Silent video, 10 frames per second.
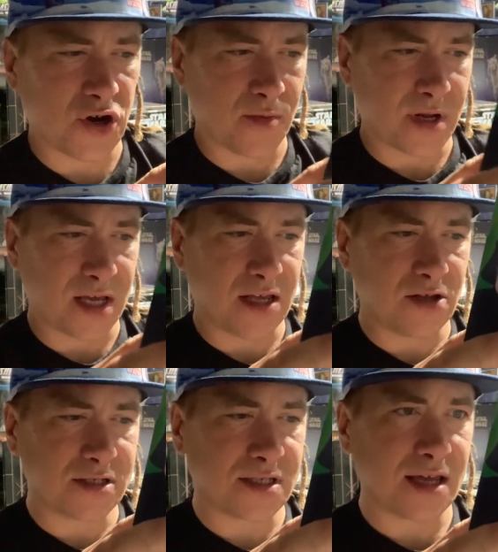but he
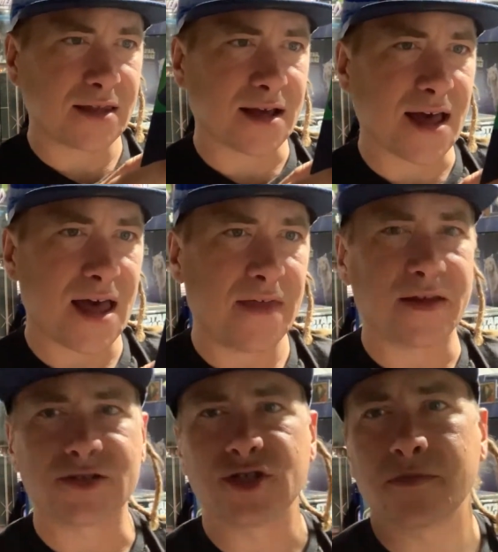looks like the guy
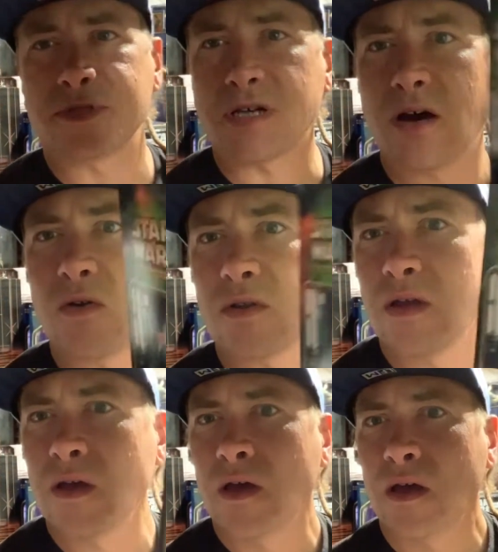that jumps out
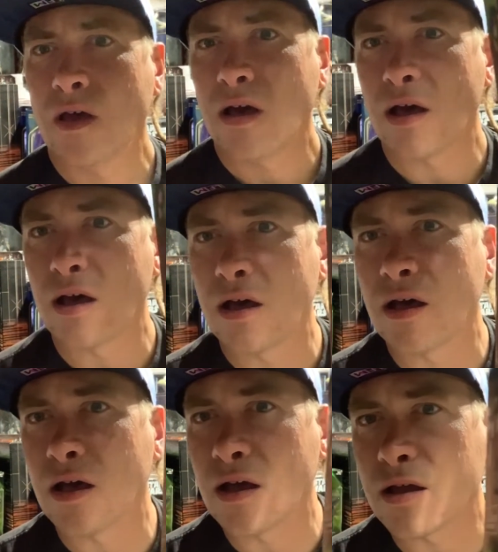
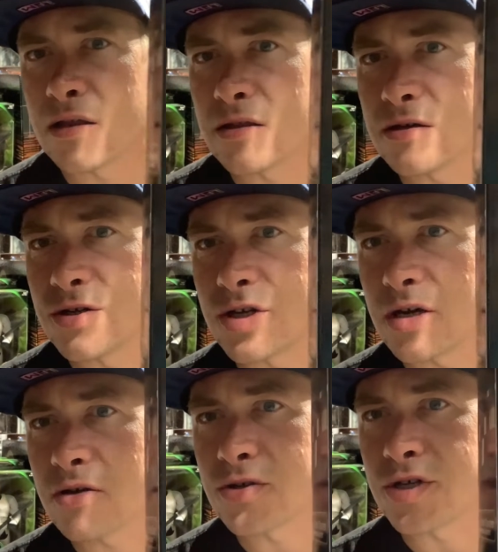in the
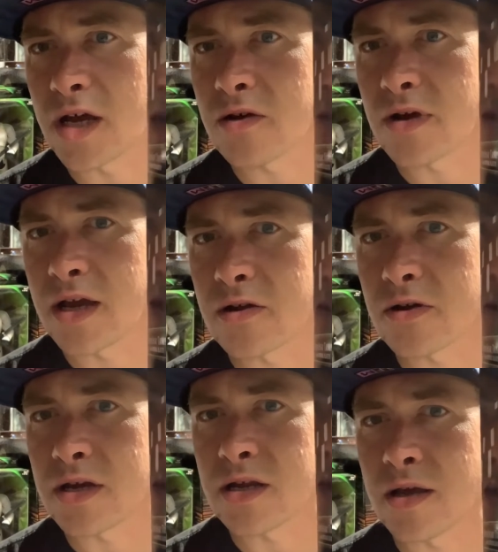shield generator
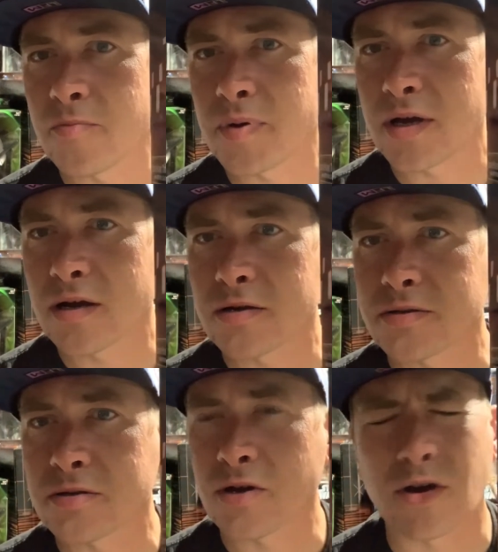in Return
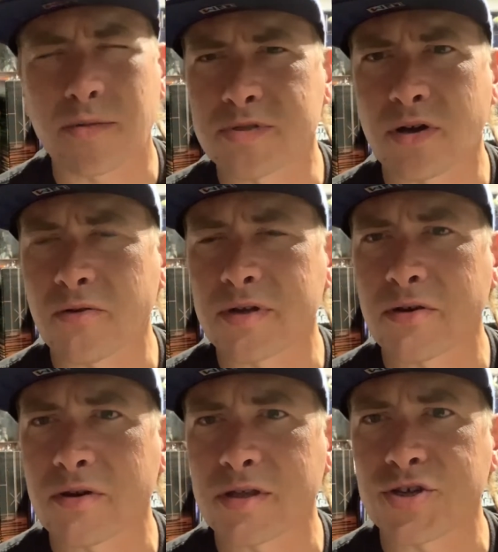
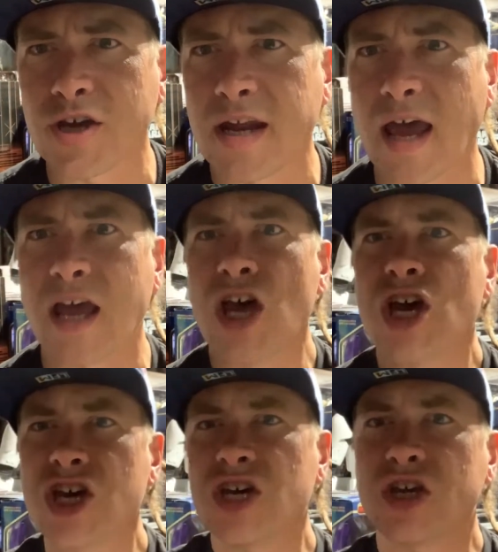of the Jedi.
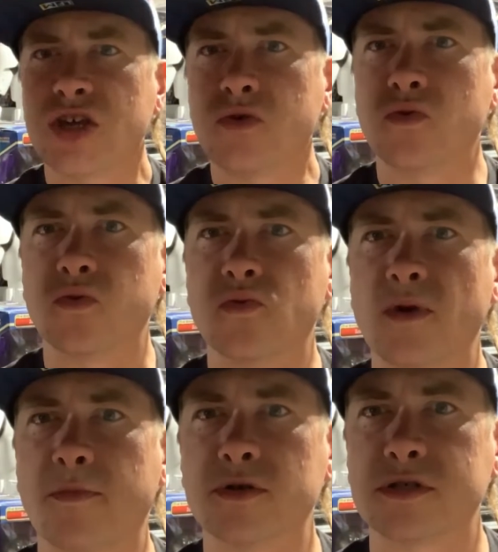You
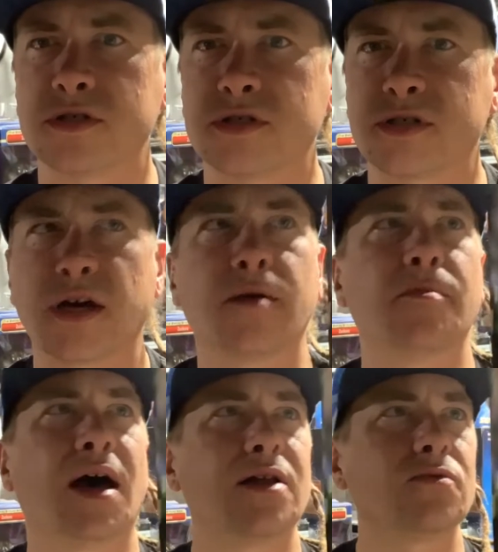rebel scum.
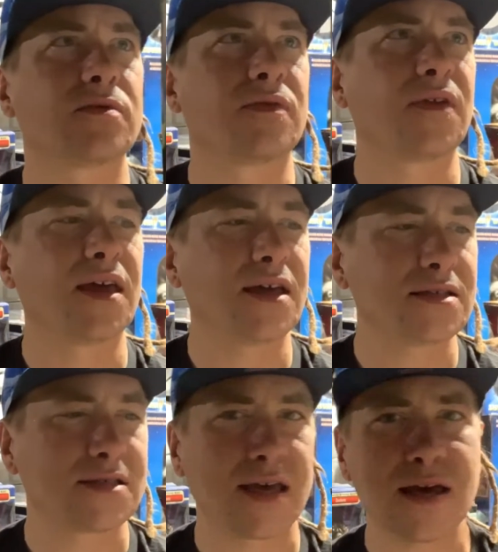I don't think
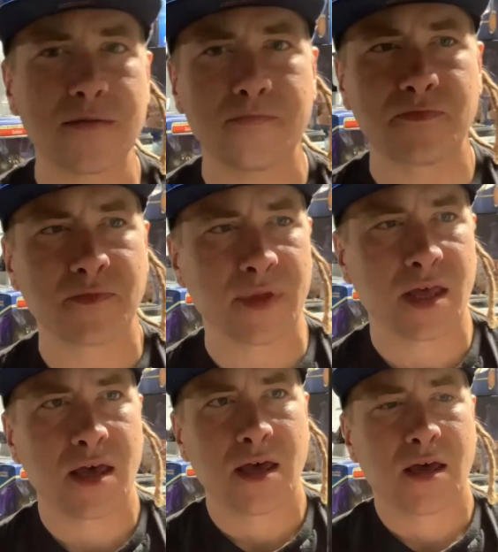it's him,
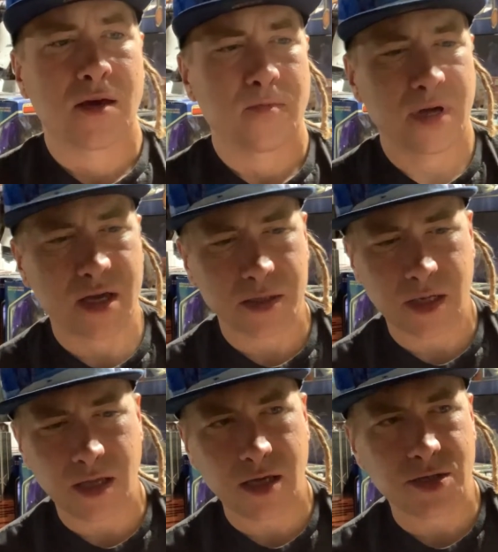because
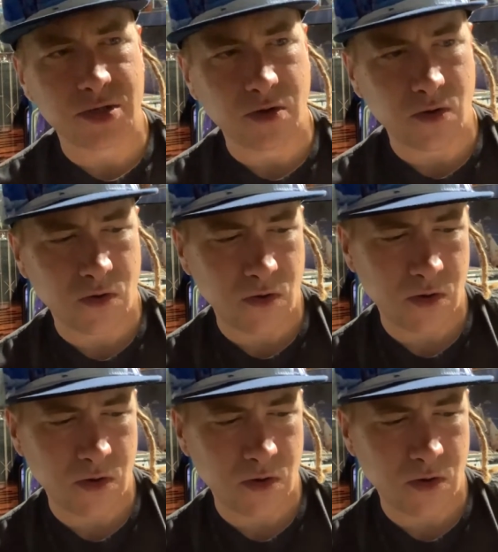then they show,